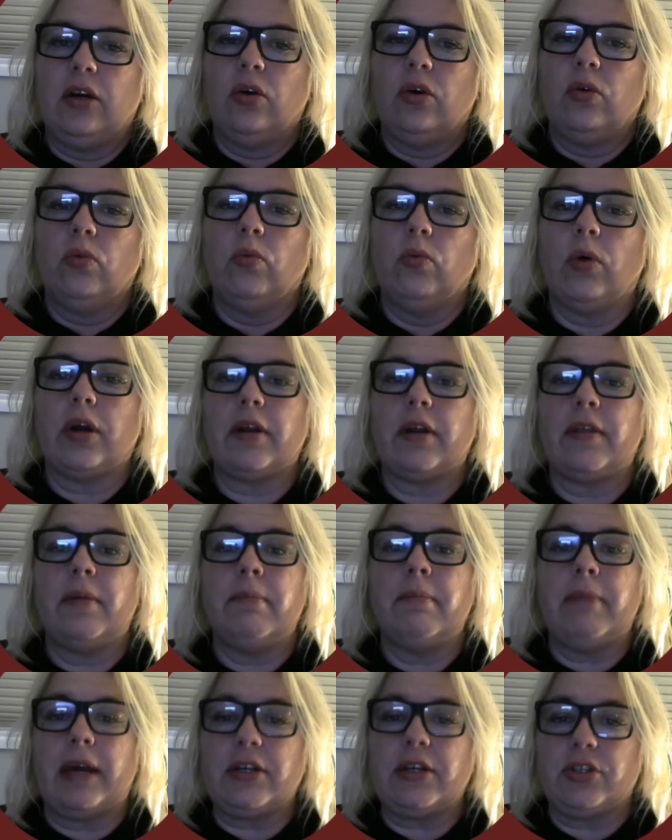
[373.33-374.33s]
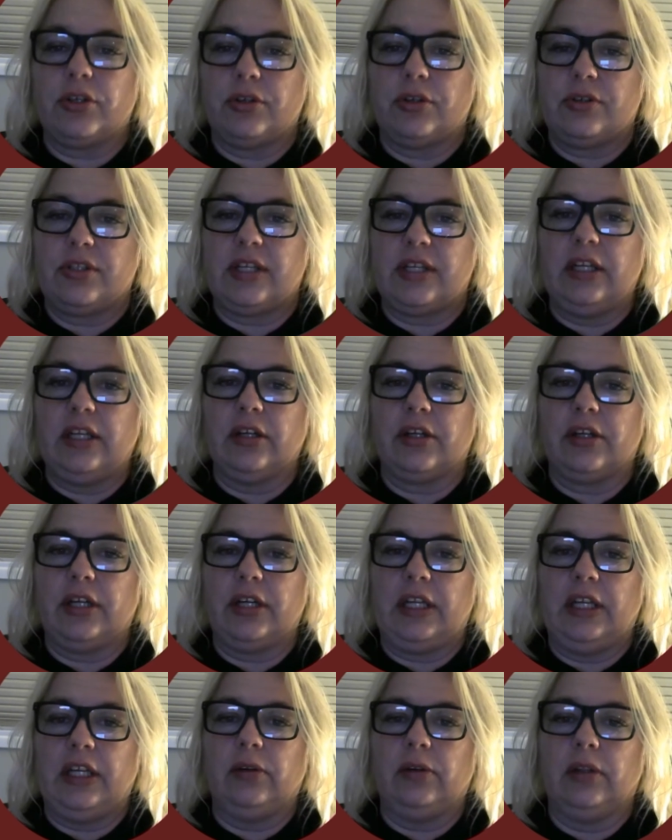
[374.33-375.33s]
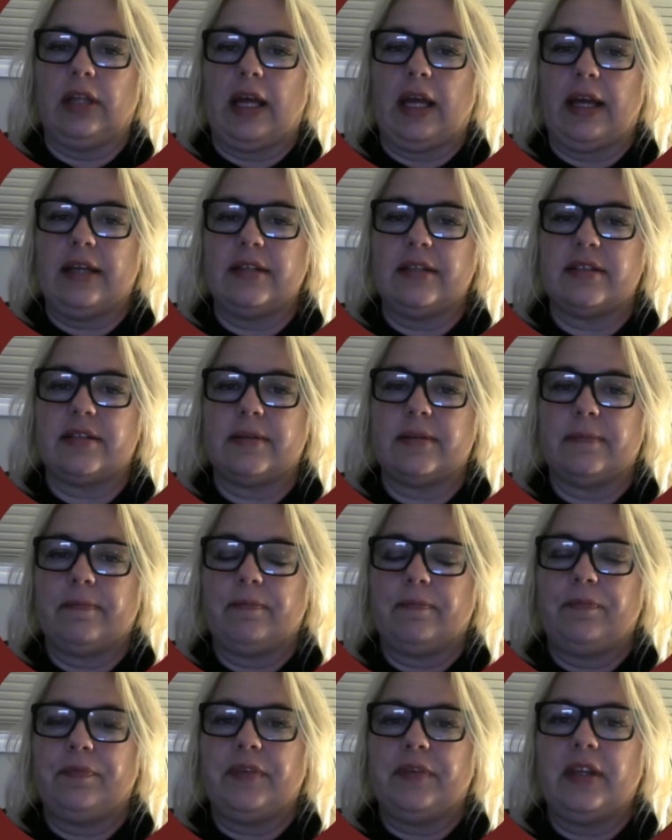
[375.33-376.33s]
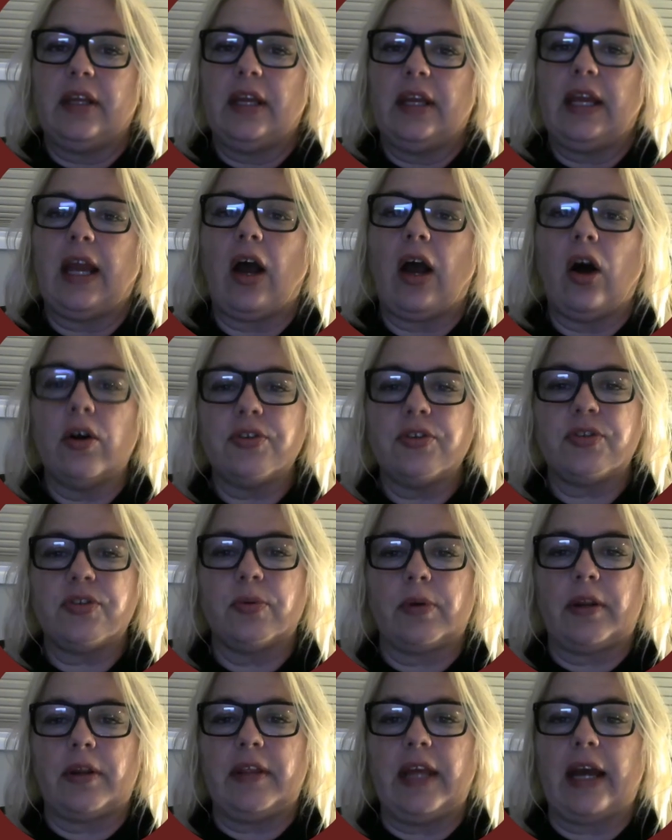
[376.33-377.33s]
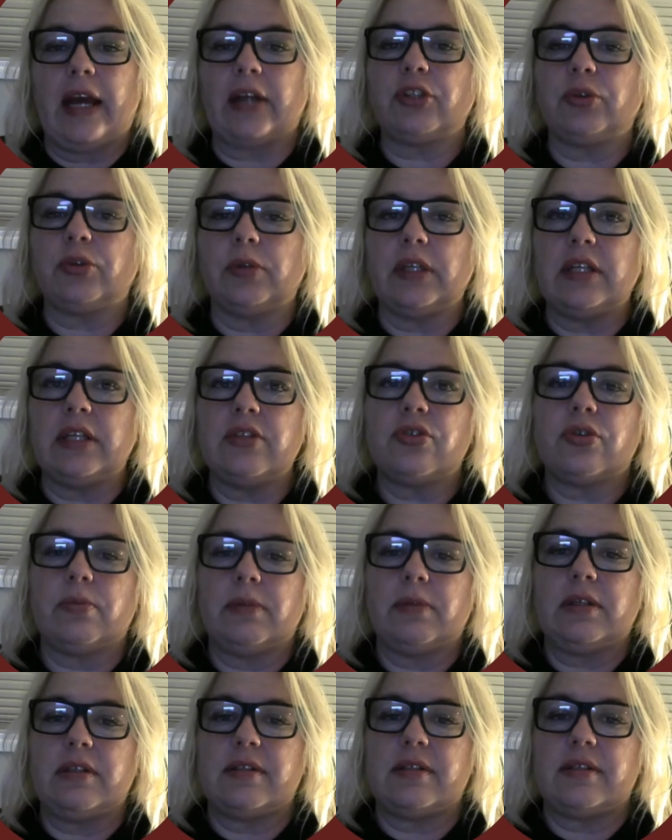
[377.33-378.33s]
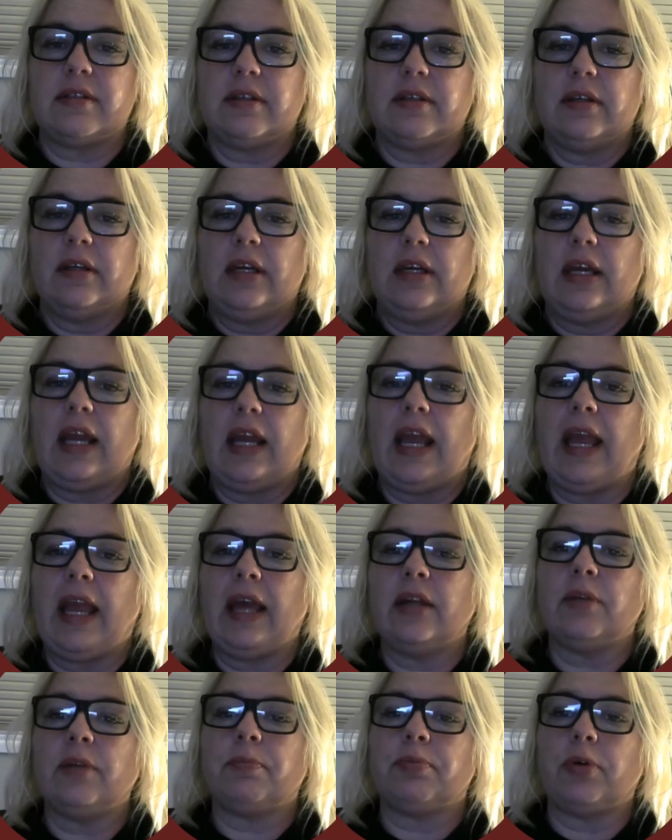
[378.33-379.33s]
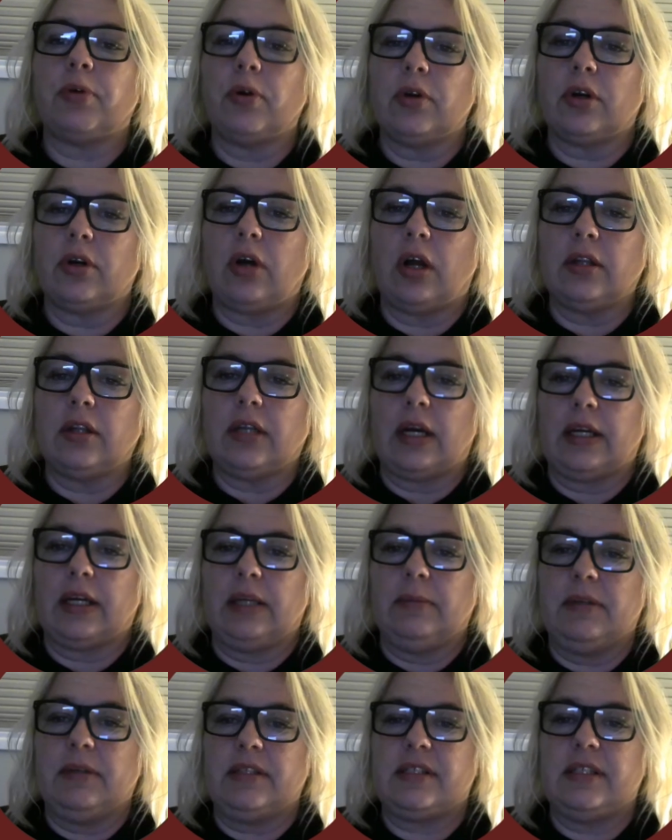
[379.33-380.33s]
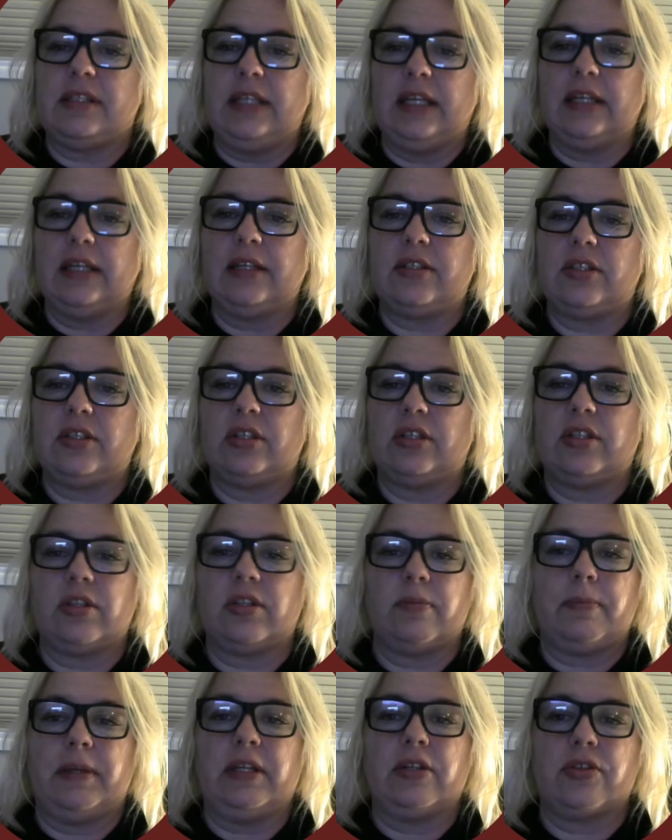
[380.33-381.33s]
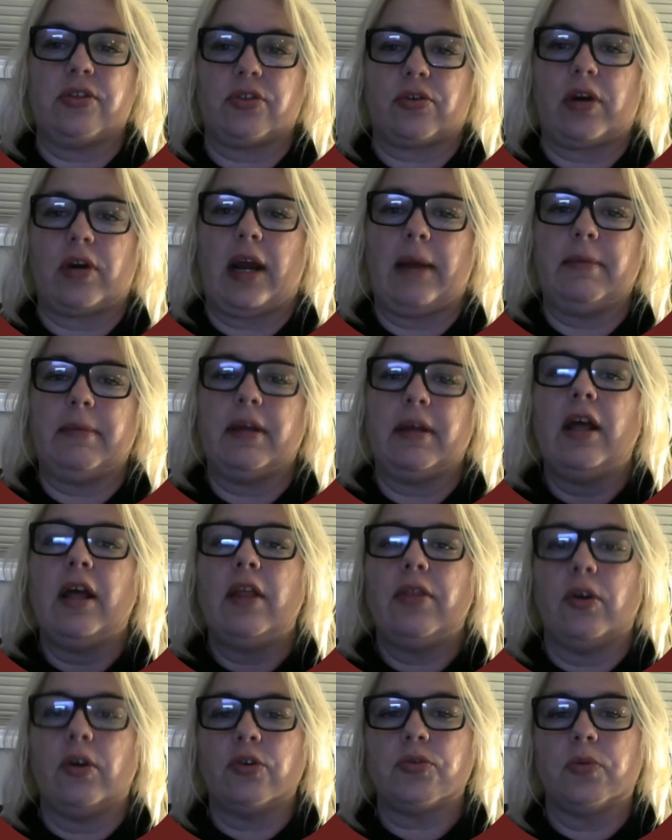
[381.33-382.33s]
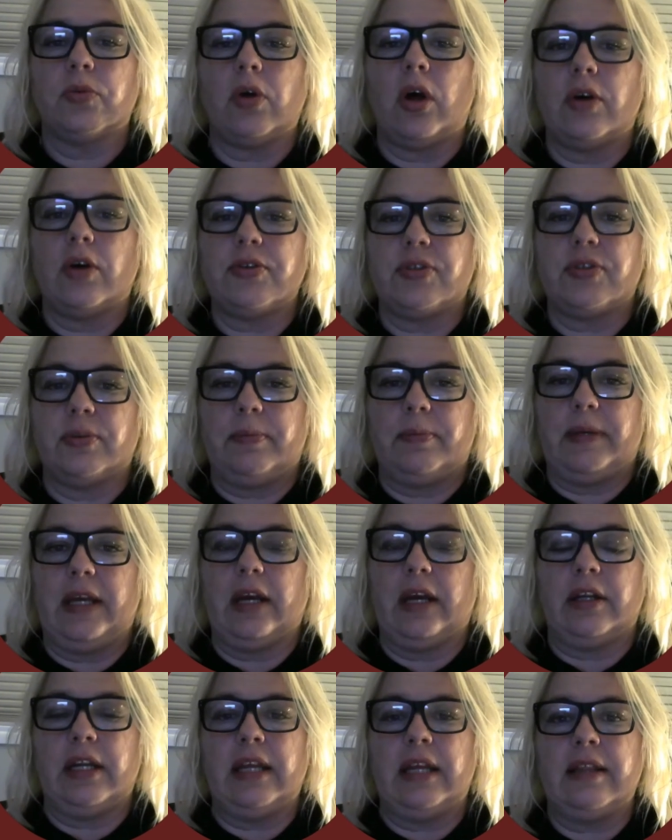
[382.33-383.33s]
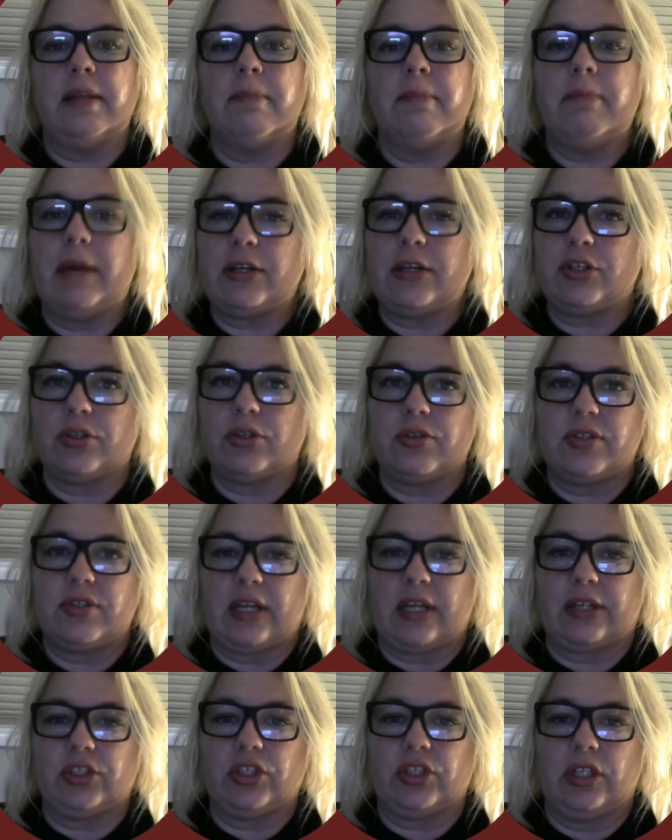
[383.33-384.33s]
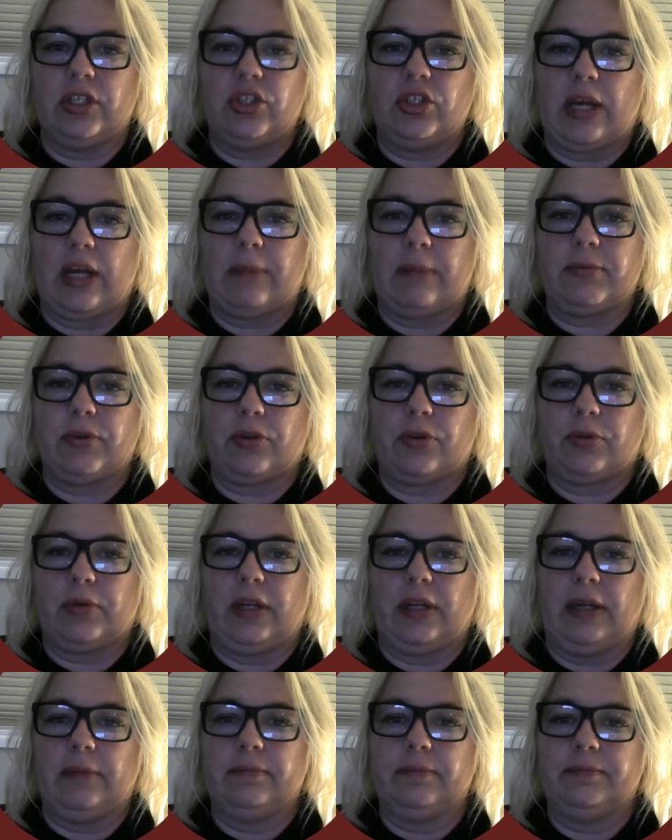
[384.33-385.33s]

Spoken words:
What are the measures that you're going to utilize? Also, what are the actual instruments and protocol documents needed to be described? Those will also be in the measures section in Chapter 3.